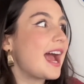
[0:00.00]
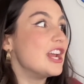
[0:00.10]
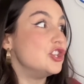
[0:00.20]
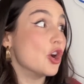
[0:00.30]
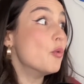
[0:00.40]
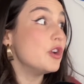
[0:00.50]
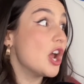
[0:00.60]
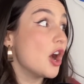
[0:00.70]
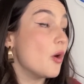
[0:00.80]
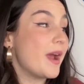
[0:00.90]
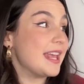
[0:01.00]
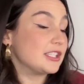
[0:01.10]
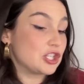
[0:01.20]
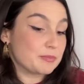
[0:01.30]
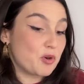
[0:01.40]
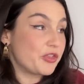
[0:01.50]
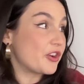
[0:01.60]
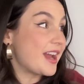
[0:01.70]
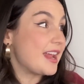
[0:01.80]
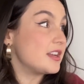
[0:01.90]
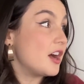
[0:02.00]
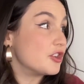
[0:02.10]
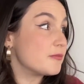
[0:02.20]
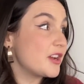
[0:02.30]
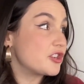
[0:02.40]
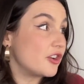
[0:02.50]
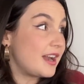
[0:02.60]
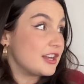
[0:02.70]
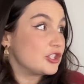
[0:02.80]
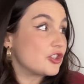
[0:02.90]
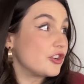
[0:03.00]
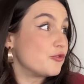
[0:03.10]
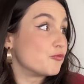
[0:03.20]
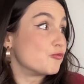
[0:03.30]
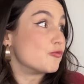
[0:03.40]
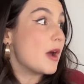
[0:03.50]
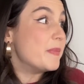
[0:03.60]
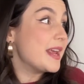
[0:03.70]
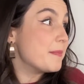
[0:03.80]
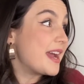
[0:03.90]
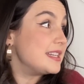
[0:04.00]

I don't know is just put their hand under my shirt and started rubbing my